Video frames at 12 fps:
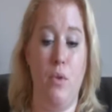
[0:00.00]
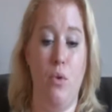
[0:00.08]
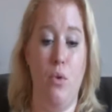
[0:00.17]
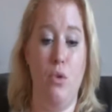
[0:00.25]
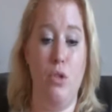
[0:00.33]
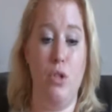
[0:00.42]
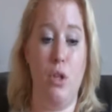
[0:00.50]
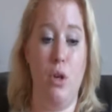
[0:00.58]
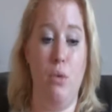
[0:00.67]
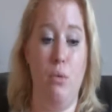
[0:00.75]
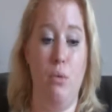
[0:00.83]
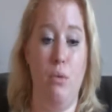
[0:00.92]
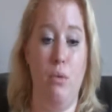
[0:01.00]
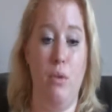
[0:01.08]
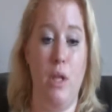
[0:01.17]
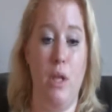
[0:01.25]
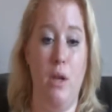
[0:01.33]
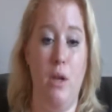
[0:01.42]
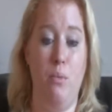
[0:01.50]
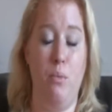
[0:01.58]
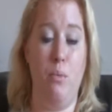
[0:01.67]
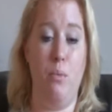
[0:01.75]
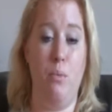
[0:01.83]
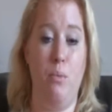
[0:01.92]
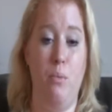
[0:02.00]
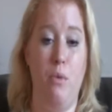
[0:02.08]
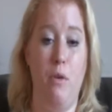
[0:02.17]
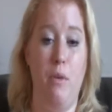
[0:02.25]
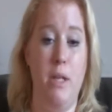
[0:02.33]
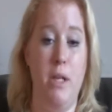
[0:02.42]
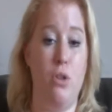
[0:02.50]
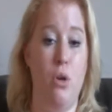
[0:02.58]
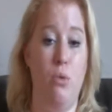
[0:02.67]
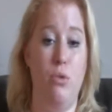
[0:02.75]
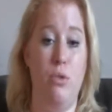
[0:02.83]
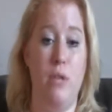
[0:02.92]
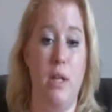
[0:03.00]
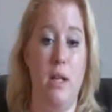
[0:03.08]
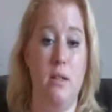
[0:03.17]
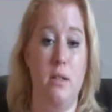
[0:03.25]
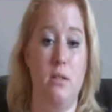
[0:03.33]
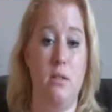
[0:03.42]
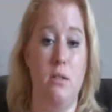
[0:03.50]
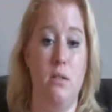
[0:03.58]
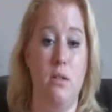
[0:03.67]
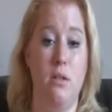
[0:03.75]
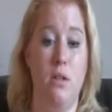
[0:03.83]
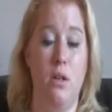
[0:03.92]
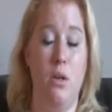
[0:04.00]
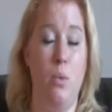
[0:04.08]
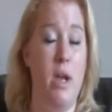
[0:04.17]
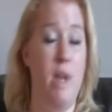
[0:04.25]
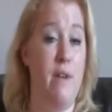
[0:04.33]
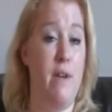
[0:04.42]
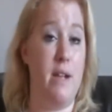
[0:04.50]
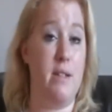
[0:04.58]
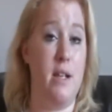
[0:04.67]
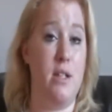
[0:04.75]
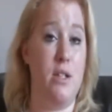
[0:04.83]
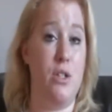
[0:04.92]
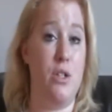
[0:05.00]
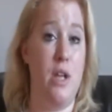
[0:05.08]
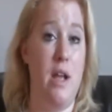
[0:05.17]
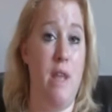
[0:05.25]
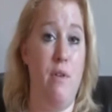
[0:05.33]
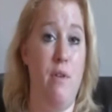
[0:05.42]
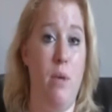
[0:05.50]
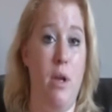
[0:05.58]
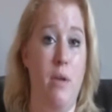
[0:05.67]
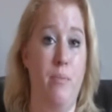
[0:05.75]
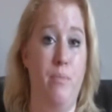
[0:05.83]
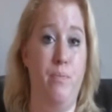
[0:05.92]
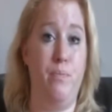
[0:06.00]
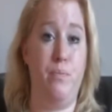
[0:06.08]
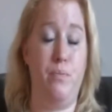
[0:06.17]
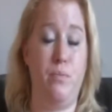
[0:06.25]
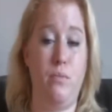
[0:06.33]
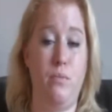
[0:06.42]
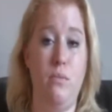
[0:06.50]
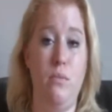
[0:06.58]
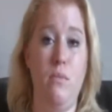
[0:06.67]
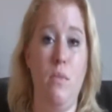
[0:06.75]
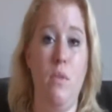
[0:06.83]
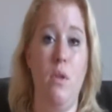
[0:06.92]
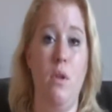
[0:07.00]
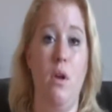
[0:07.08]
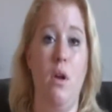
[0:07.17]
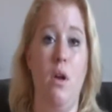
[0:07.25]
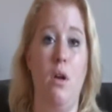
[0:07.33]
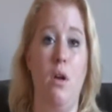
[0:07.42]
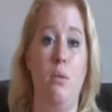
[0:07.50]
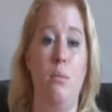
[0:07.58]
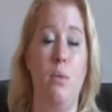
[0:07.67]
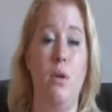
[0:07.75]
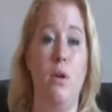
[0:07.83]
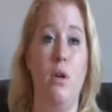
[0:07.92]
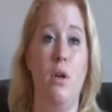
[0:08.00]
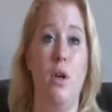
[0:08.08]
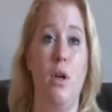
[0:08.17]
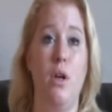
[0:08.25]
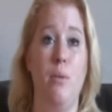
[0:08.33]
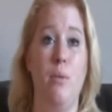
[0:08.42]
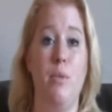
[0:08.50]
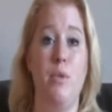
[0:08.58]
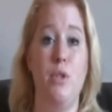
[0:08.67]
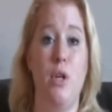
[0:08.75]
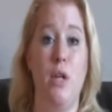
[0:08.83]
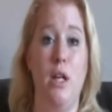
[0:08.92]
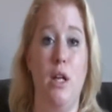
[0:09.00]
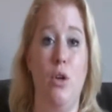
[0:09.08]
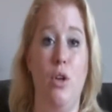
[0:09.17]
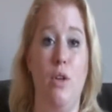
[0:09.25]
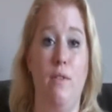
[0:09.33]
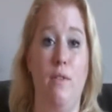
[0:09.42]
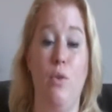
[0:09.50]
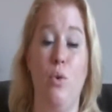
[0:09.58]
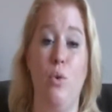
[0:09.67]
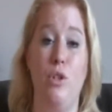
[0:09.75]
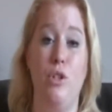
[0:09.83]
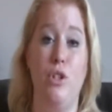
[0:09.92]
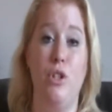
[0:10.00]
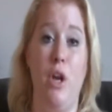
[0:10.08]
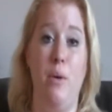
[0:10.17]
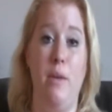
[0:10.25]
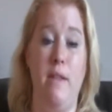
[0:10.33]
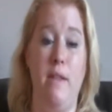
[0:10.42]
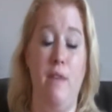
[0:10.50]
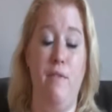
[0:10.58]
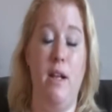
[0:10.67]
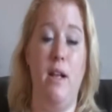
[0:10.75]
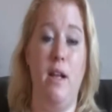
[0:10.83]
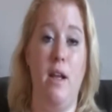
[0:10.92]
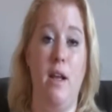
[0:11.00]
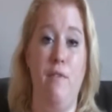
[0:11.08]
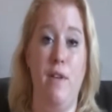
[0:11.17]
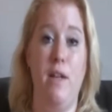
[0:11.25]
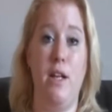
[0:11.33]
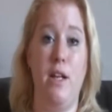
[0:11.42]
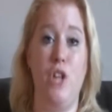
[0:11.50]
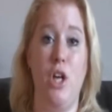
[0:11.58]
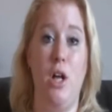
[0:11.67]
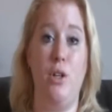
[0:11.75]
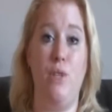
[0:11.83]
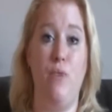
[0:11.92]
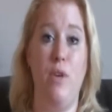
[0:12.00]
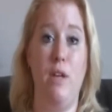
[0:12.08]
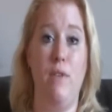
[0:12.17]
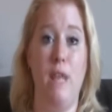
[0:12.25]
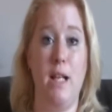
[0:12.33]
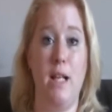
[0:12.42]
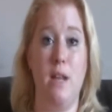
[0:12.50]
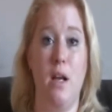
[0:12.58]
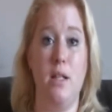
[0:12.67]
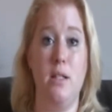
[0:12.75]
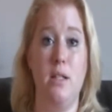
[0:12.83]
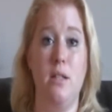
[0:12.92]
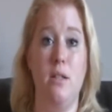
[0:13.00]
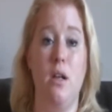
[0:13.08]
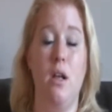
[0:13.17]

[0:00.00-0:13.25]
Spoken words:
Also, I've been told that we have access to everywhere. I'm certainly looking forward to going in there. I feel like a child. I'm really, really excited.